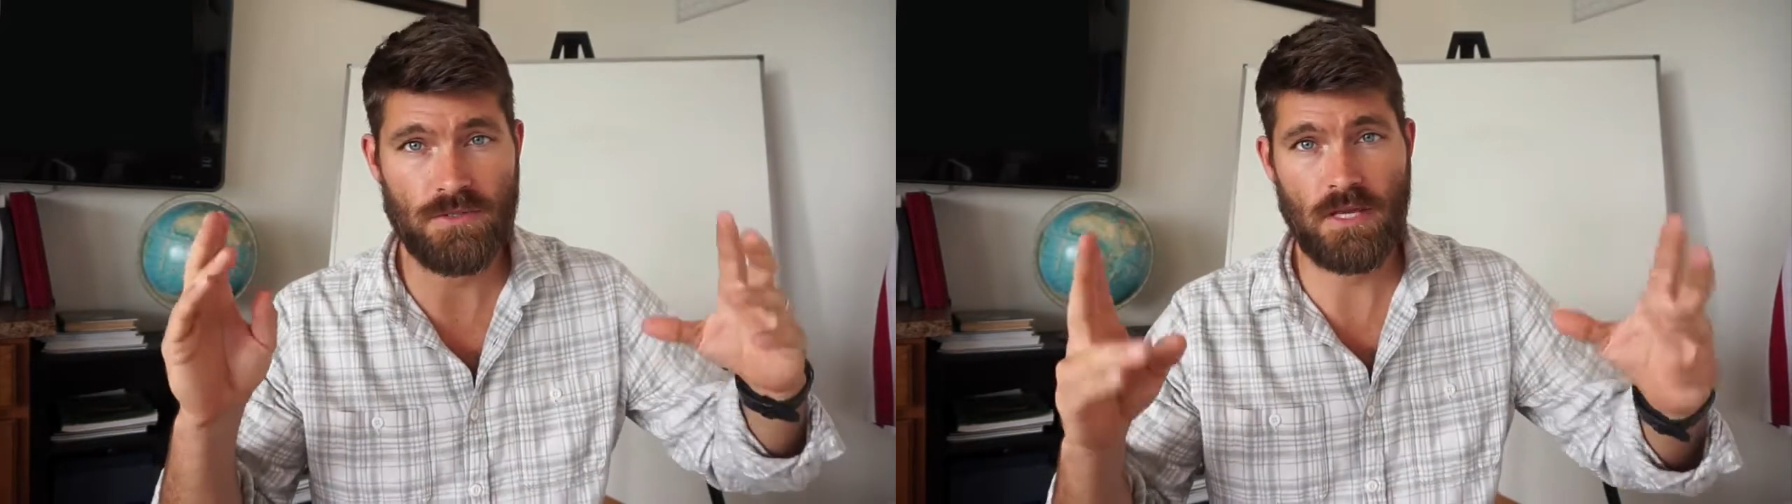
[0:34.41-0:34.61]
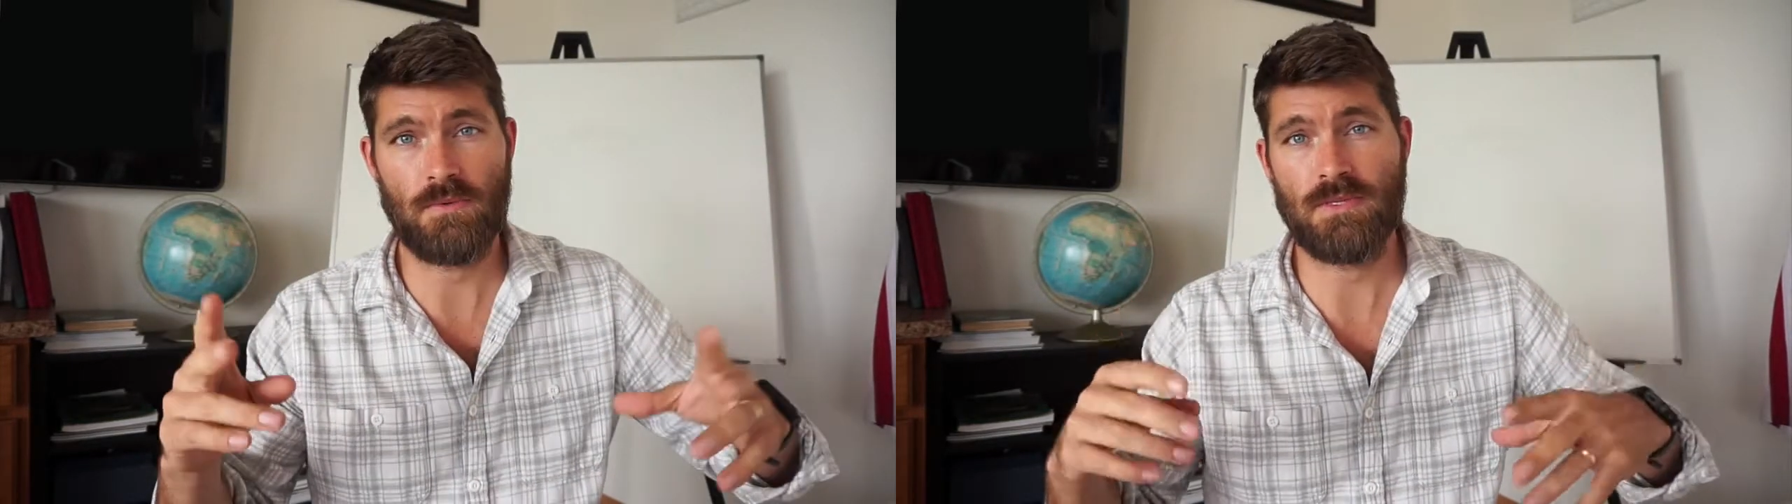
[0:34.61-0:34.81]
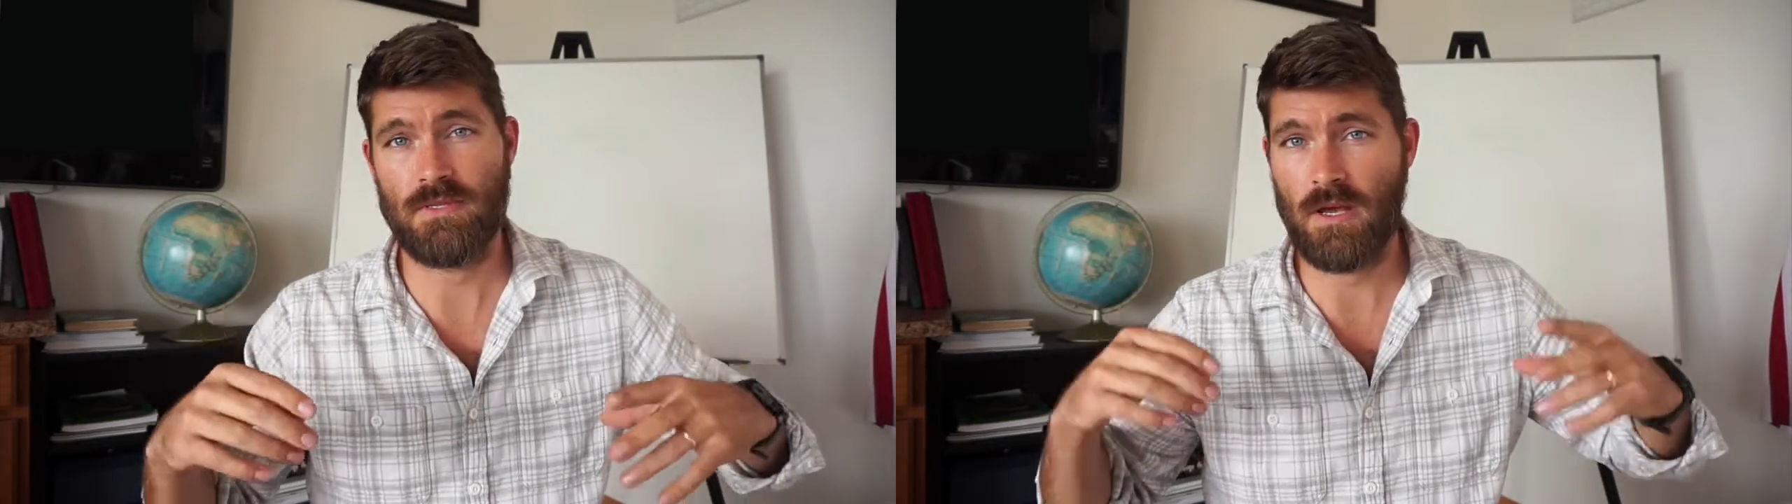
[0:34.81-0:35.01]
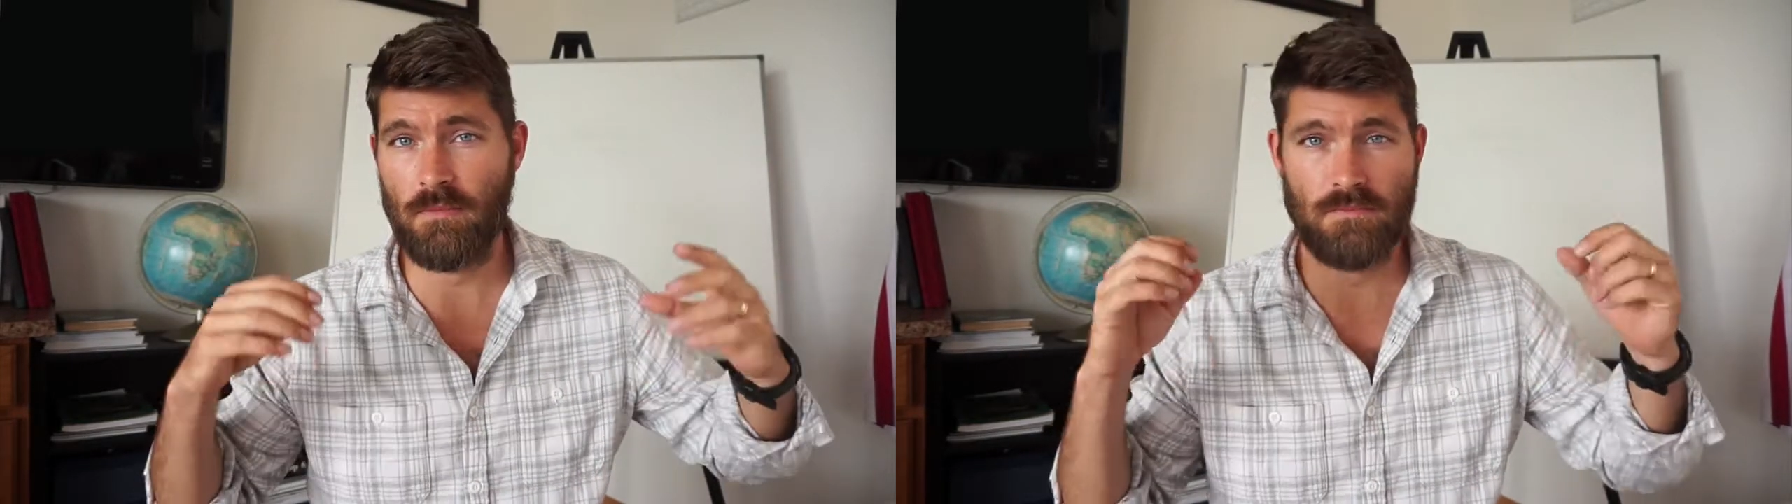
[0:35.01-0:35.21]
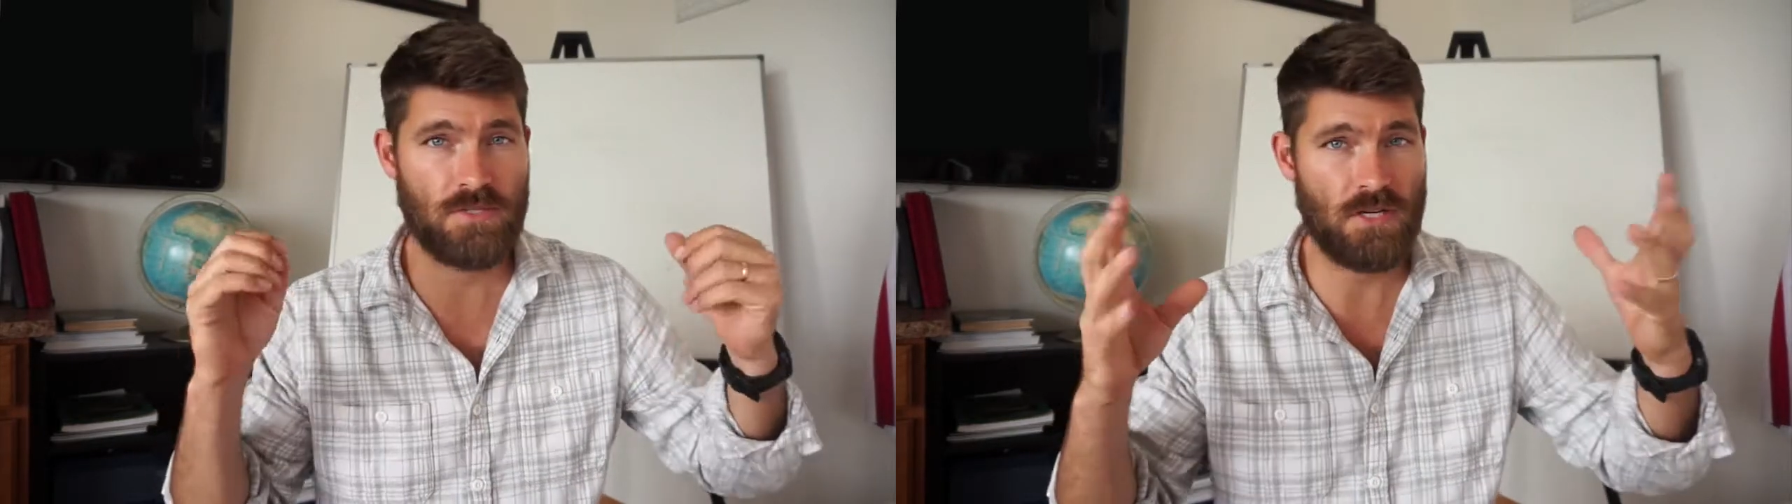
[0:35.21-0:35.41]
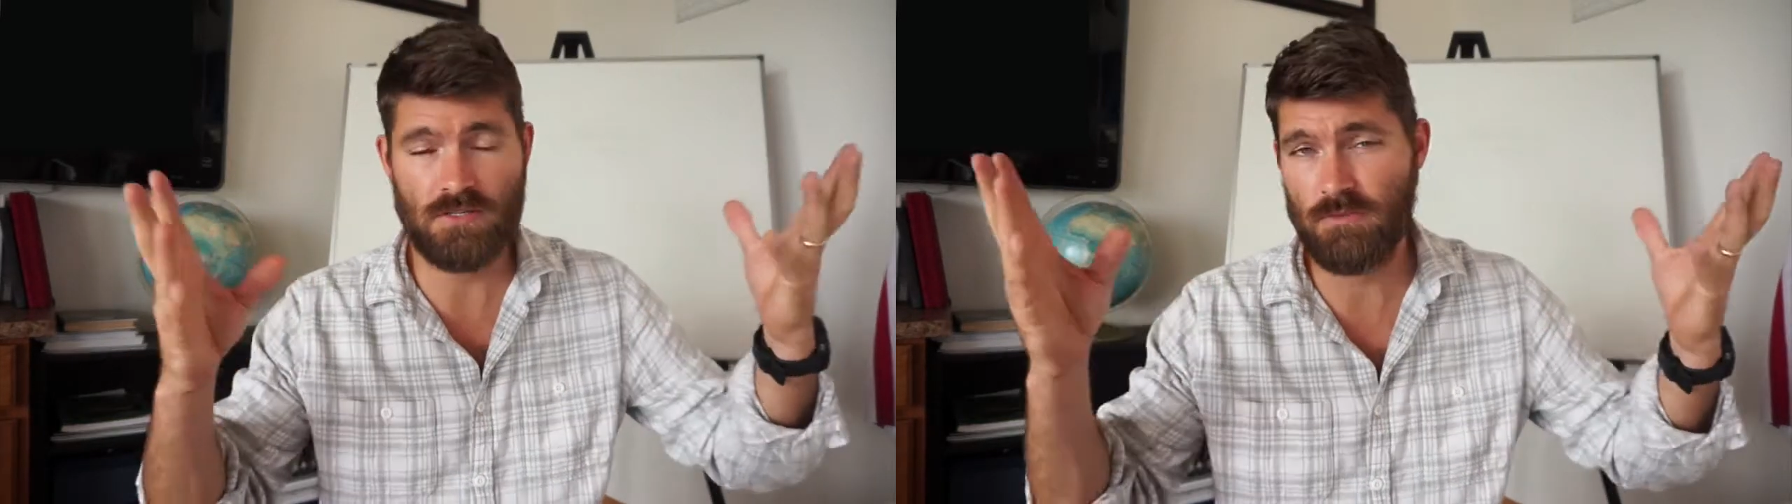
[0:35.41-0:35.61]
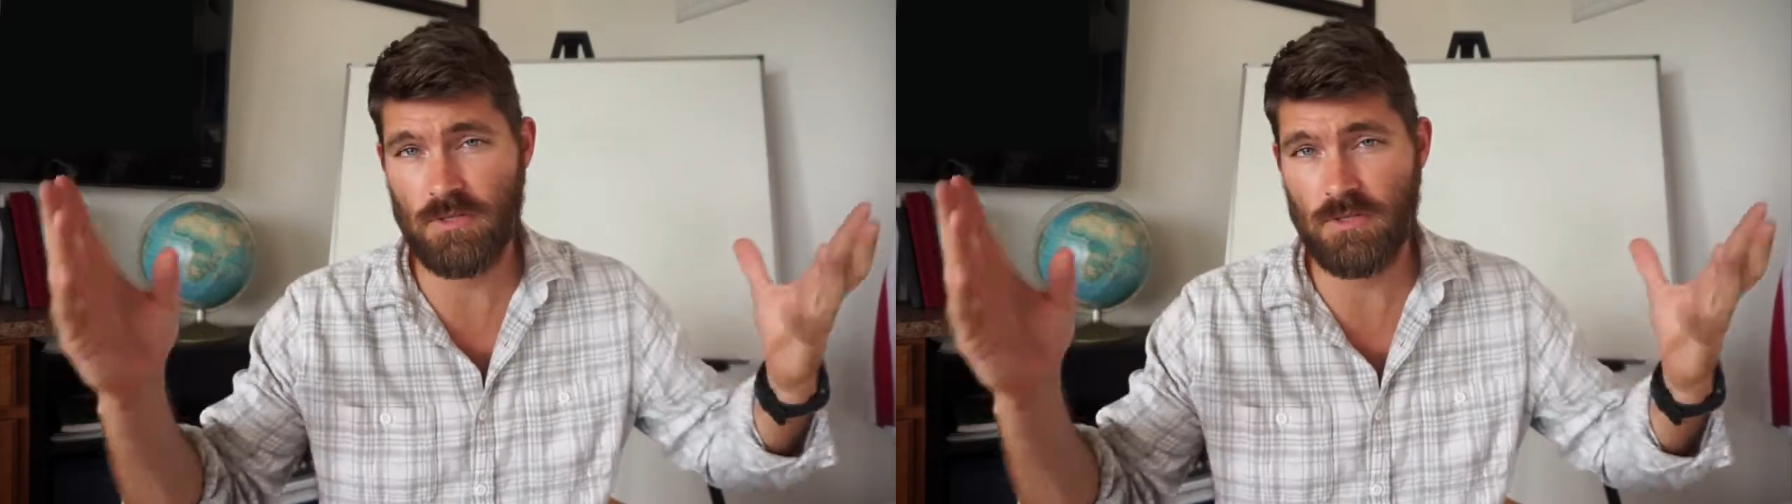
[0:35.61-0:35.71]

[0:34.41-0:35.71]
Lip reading: say what's up, share some